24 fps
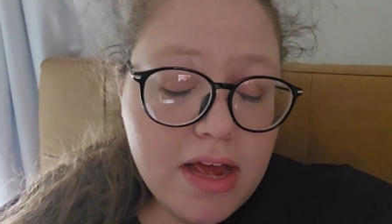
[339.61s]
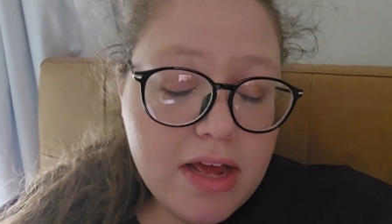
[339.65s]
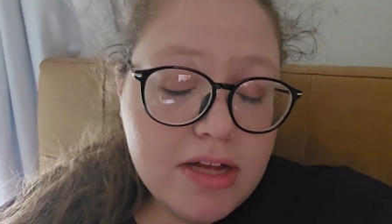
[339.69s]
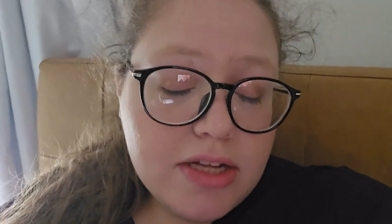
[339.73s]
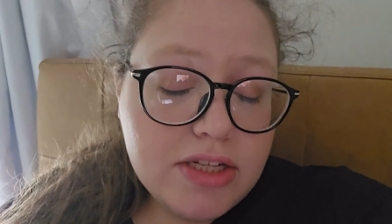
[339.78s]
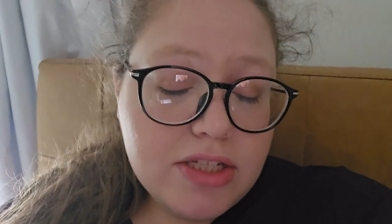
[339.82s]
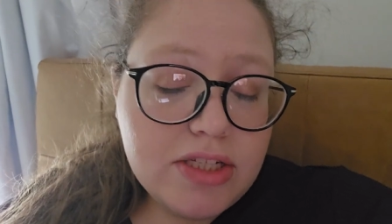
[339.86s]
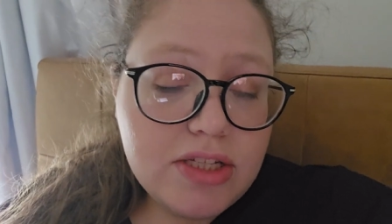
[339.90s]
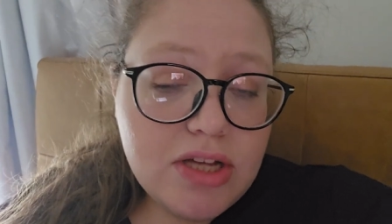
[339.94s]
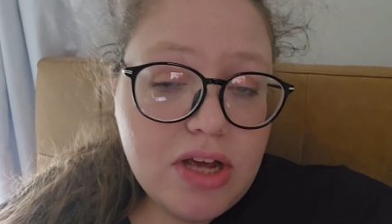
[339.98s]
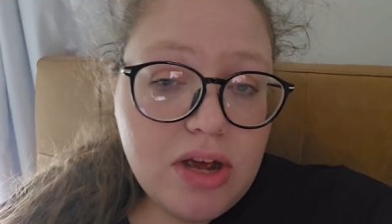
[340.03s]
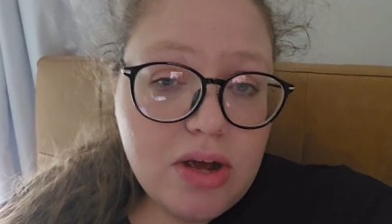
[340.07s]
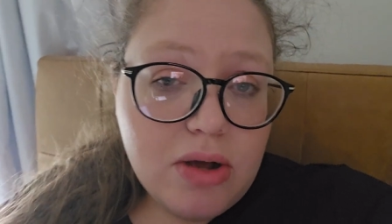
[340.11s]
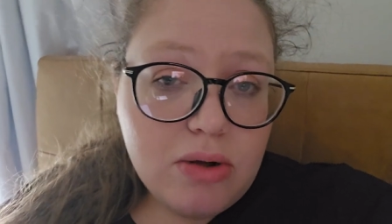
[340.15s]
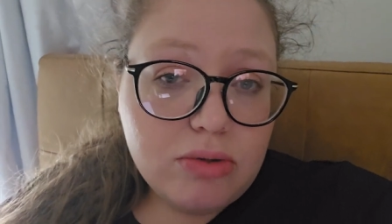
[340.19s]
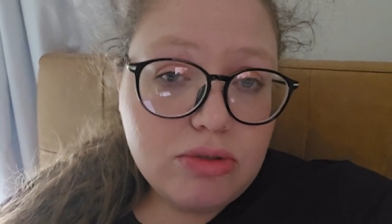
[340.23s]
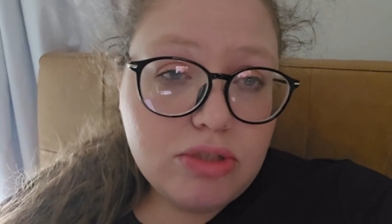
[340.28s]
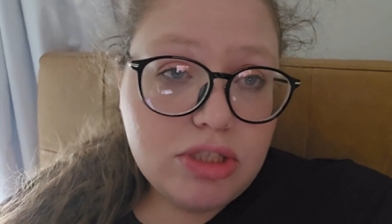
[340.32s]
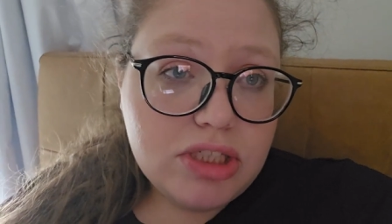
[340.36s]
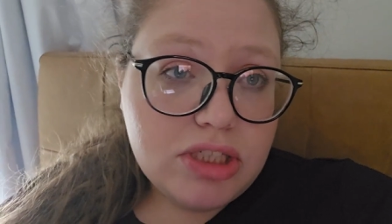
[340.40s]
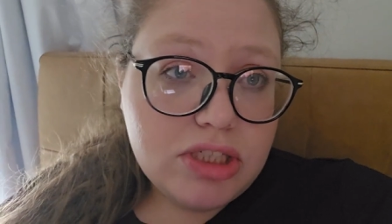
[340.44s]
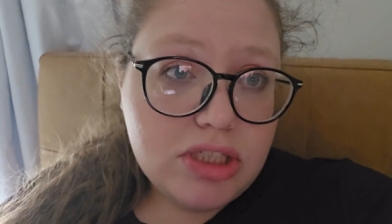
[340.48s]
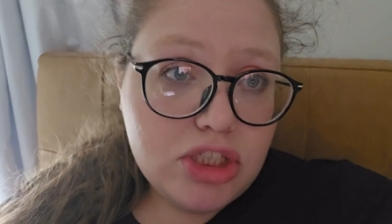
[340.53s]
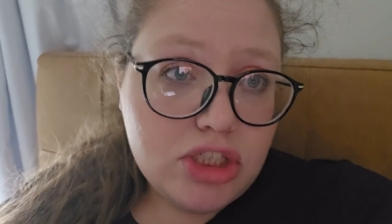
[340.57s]
So,
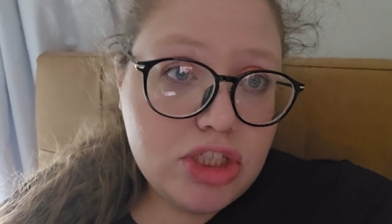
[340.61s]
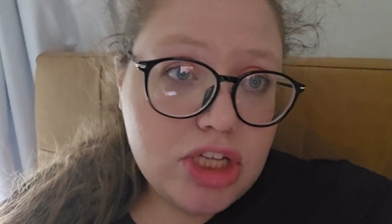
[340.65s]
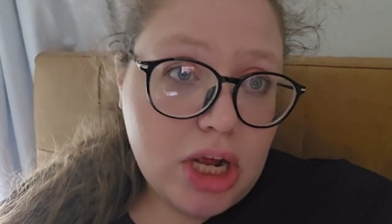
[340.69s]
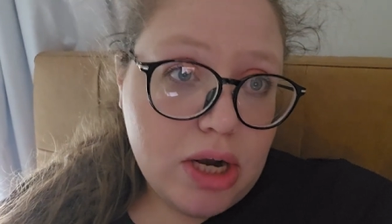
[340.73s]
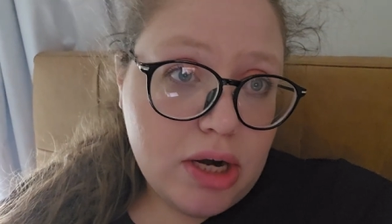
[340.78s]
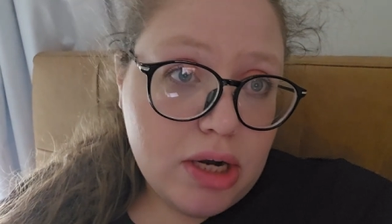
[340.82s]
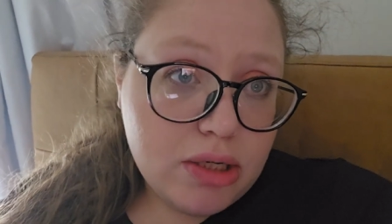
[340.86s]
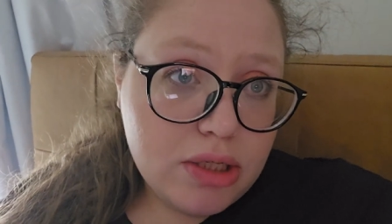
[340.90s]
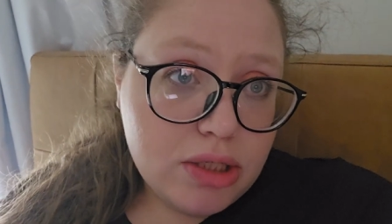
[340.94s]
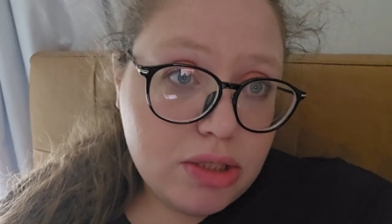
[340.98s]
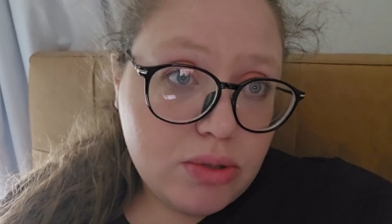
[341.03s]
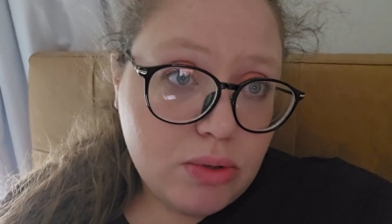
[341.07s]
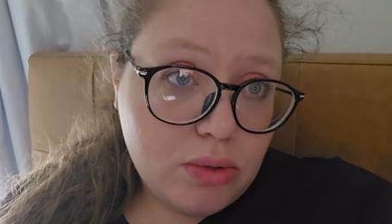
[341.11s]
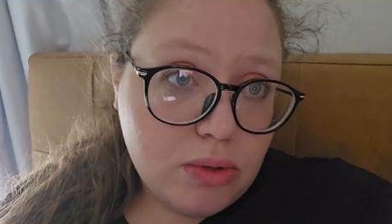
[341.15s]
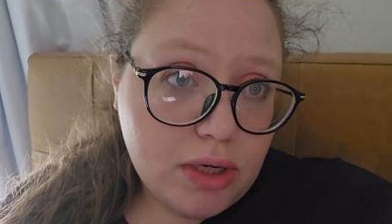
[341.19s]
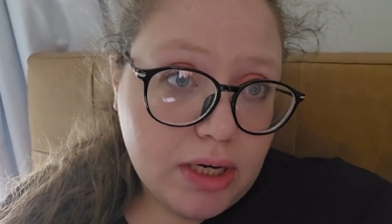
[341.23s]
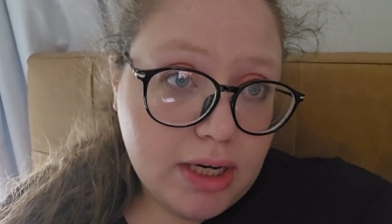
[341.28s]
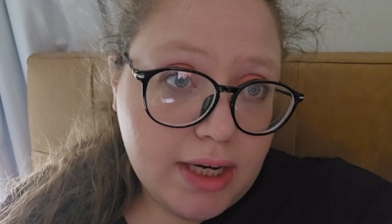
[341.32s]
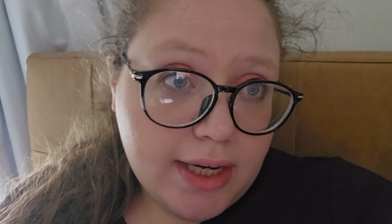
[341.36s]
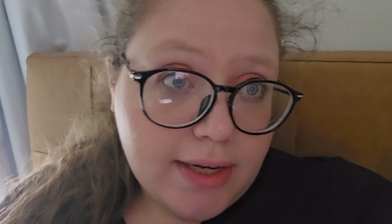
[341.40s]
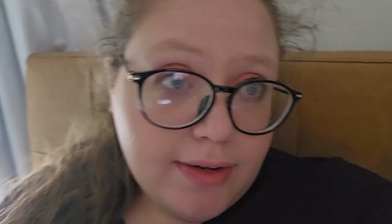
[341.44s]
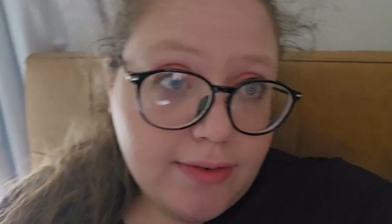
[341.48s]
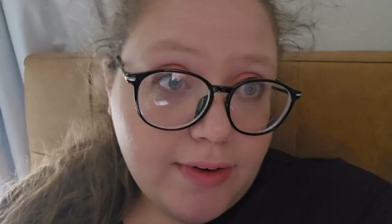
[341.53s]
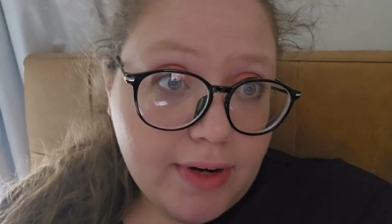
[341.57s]
just shout out to
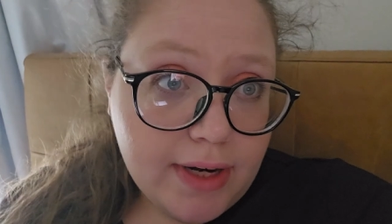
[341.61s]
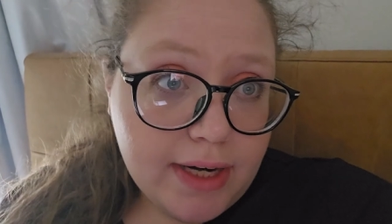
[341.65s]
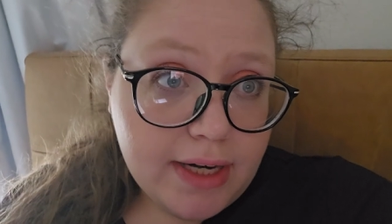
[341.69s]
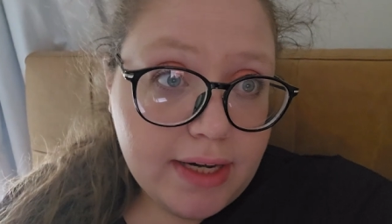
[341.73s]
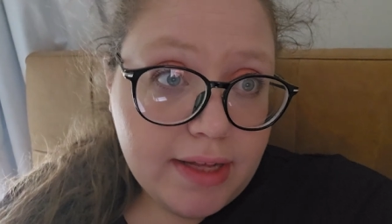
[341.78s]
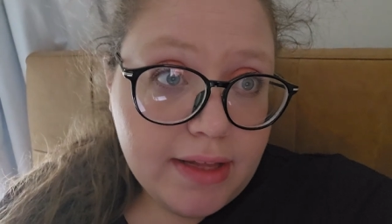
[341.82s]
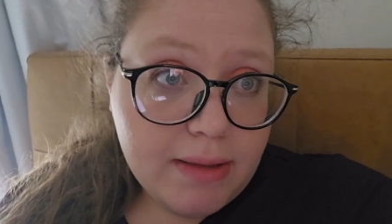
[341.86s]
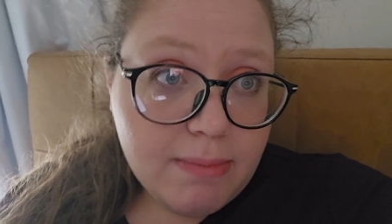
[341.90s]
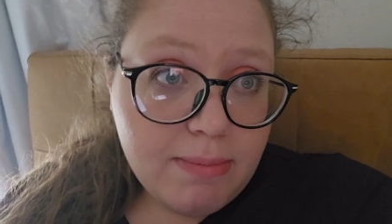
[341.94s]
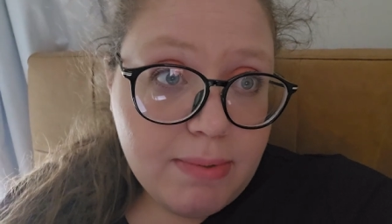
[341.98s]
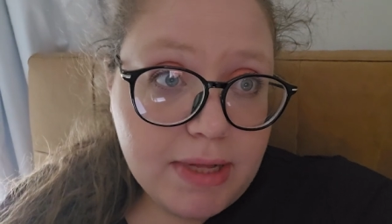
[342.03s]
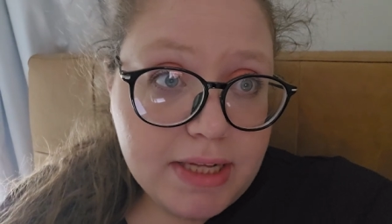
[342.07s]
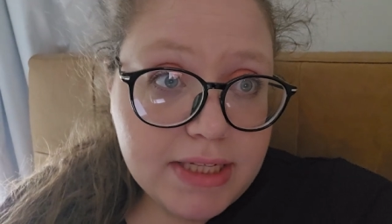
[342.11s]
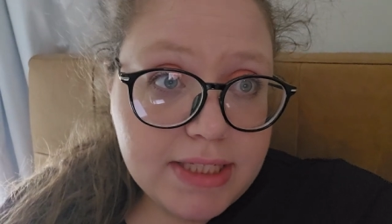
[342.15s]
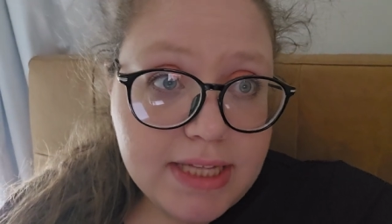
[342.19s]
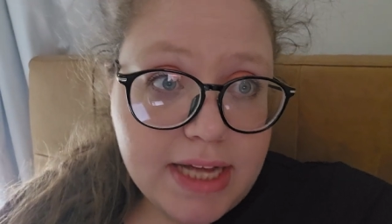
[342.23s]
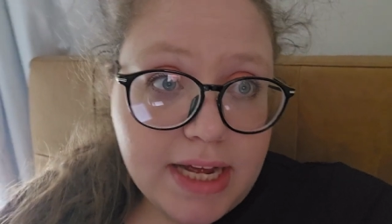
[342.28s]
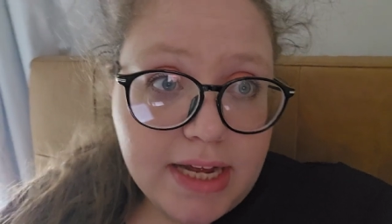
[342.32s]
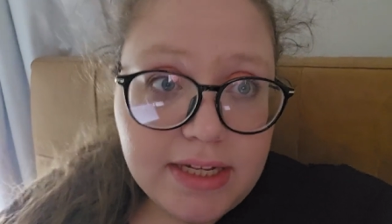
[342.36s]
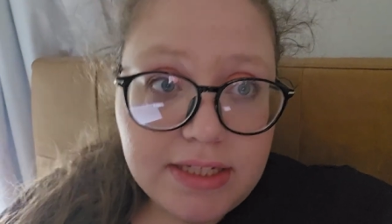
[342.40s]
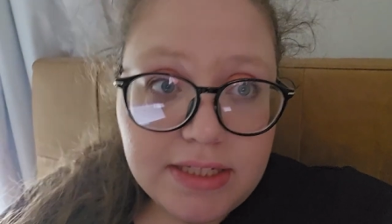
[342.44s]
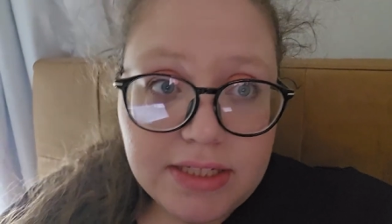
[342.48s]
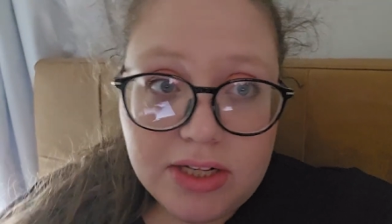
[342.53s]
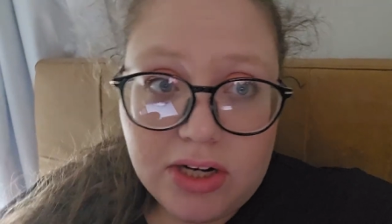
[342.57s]
Torrid for any of the plus
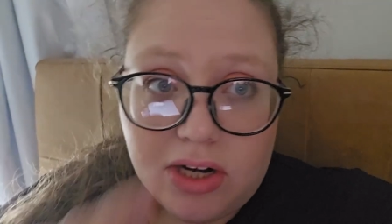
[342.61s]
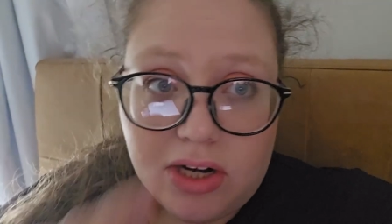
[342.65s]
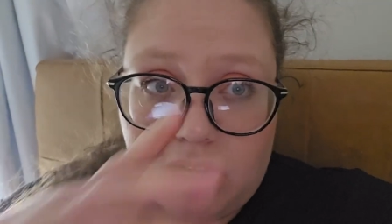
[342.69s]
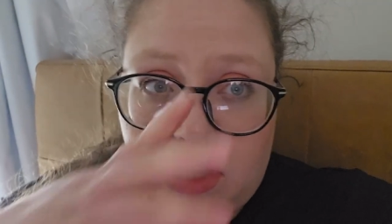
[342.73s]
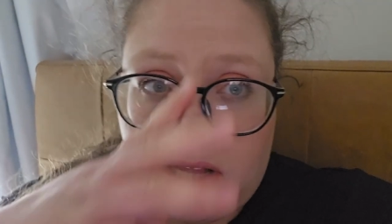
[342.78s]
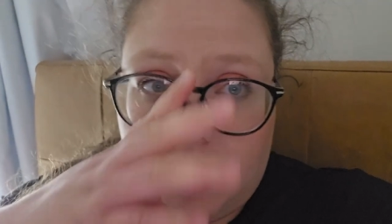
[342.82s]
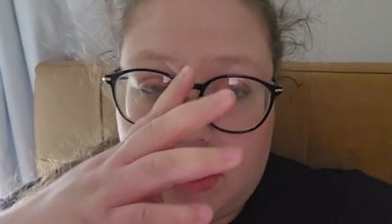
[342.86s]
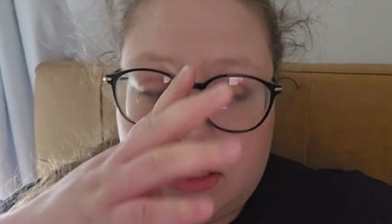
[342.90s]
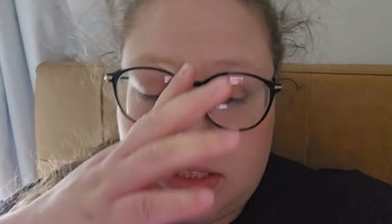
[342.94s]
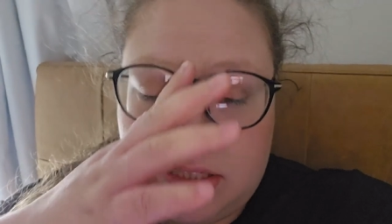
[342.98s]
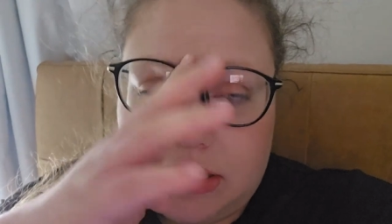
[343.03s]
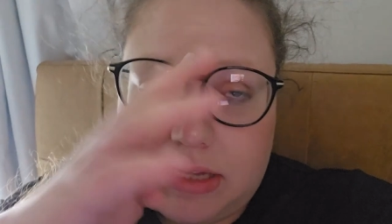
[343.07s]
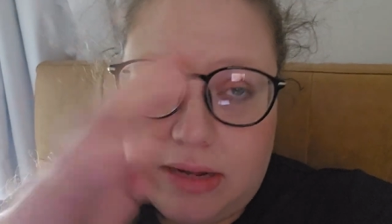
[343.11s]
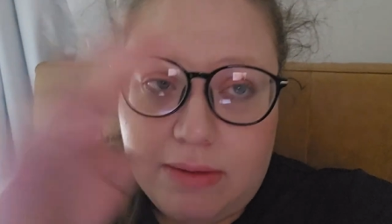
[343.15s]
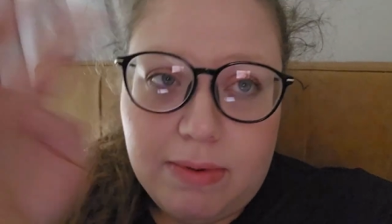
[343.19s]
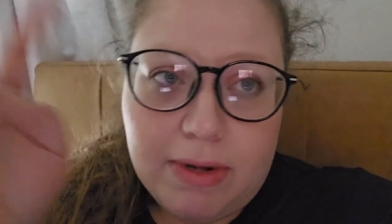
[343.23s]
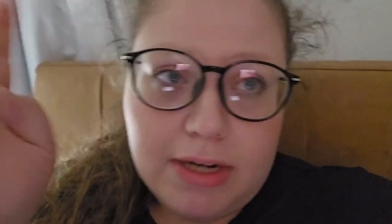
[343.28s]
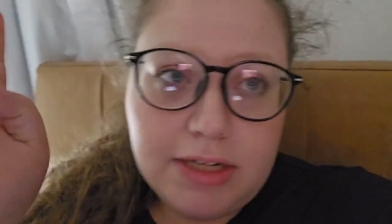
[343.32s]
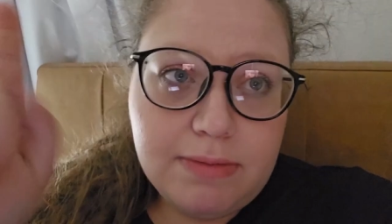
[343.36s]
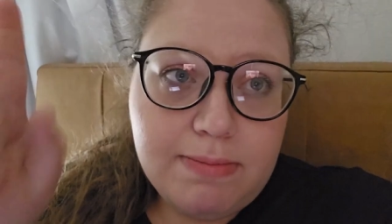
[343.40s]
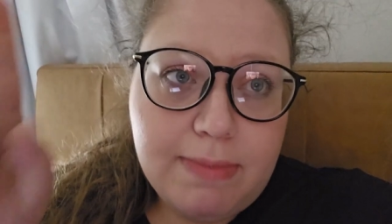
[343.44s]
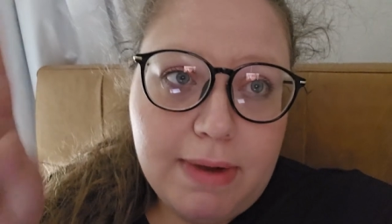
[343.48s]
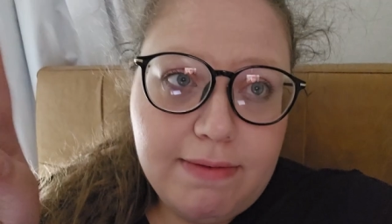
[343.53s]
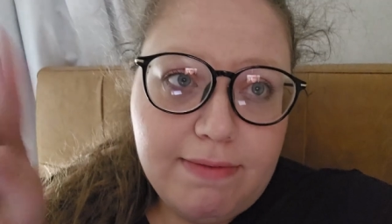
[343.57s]
size girlies that
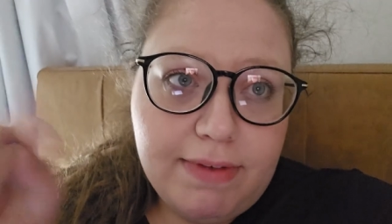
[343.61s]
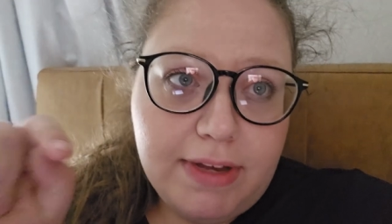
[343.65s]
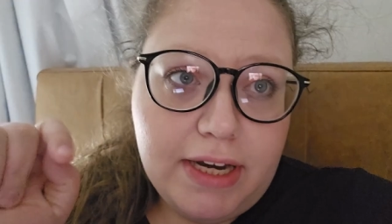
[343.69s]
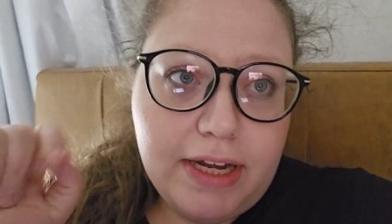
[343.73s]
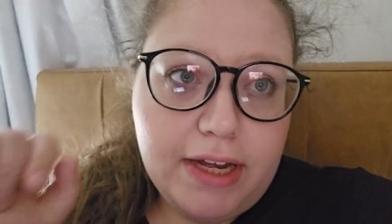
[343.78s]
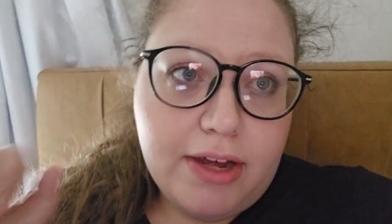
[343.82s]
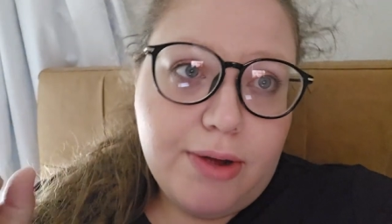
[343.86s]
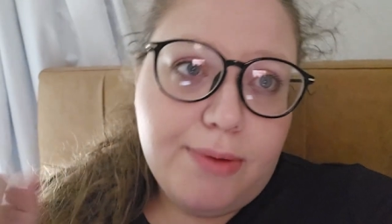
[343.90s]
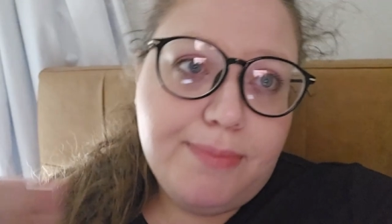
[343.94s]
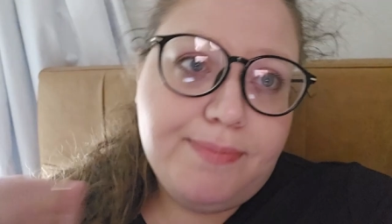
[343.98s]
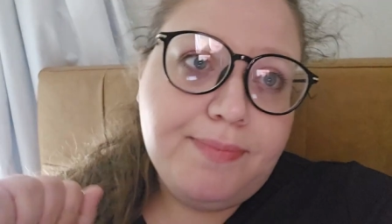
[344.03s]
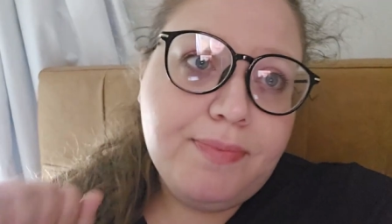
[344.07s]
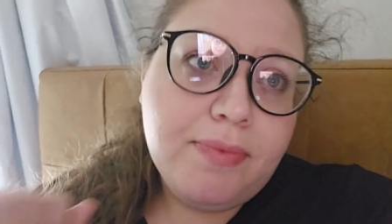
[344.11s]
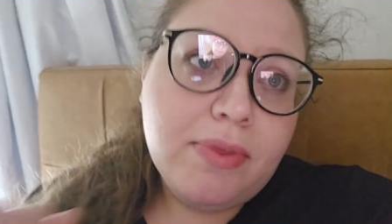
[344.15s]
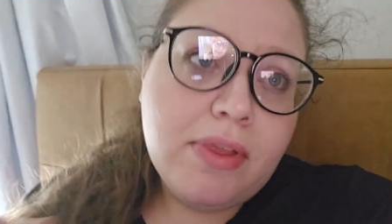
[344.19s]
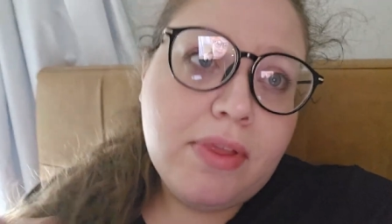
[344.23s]
watch my video.